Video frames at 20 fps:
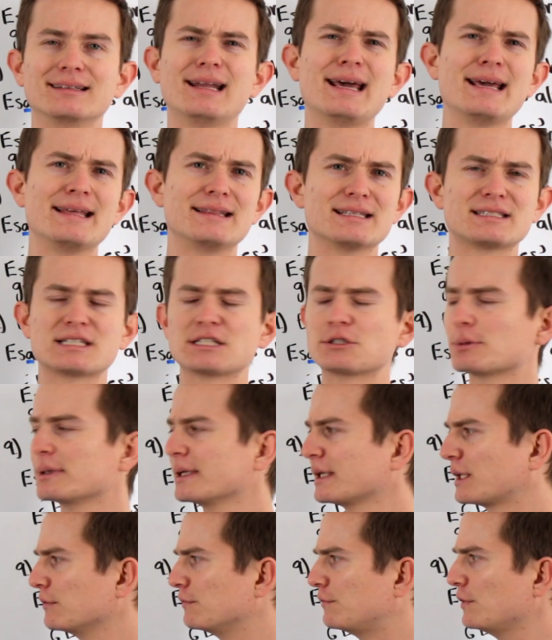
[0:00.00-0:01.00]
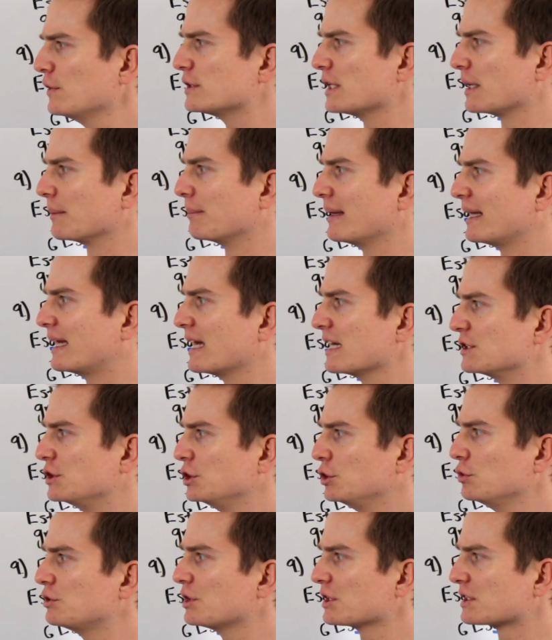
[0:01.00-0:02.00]
Nate, this is really confusing because
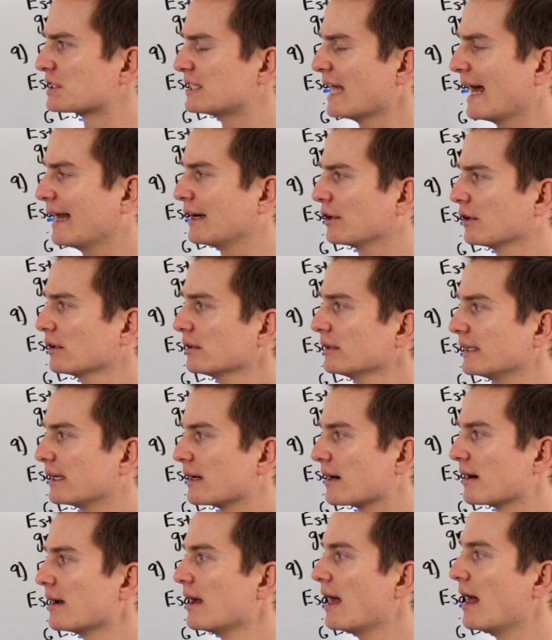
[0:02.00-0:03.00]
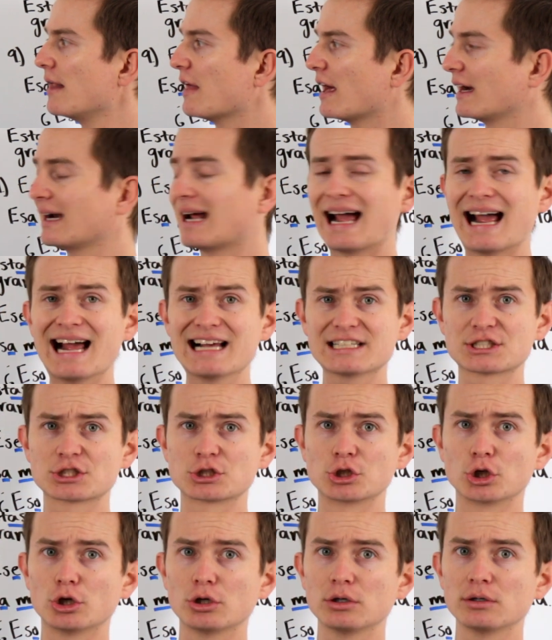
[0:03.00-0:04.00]
you just said earlier that
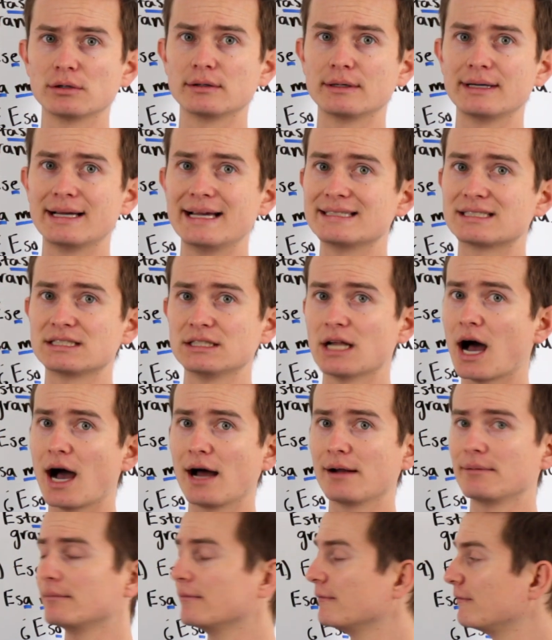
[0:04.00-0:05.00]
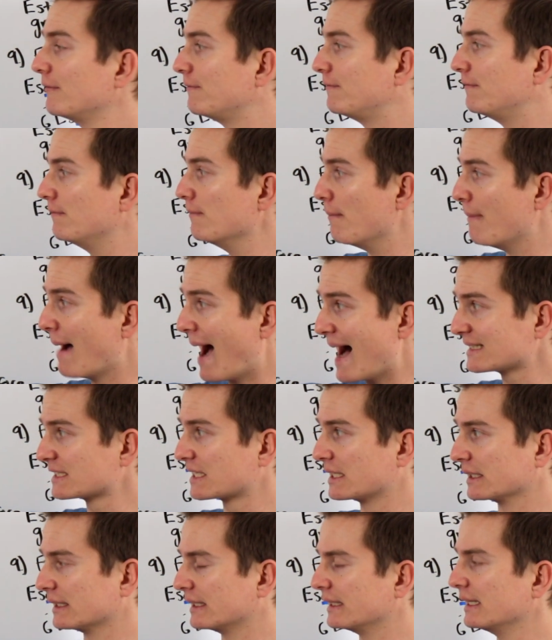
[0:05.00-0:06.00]
esto is not
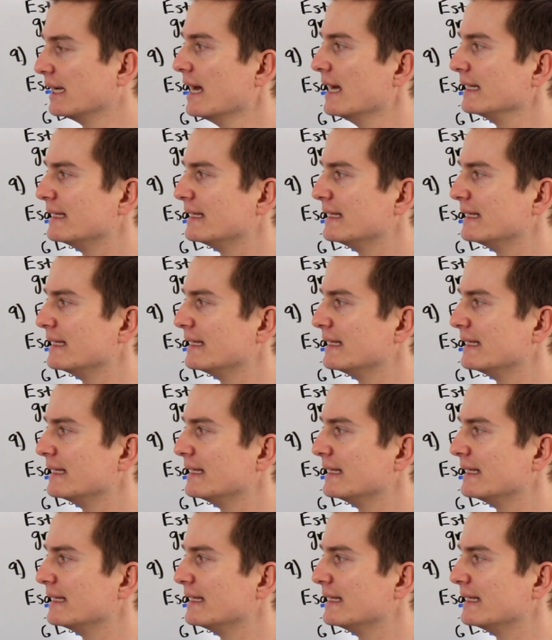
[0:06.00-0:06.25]
masculine,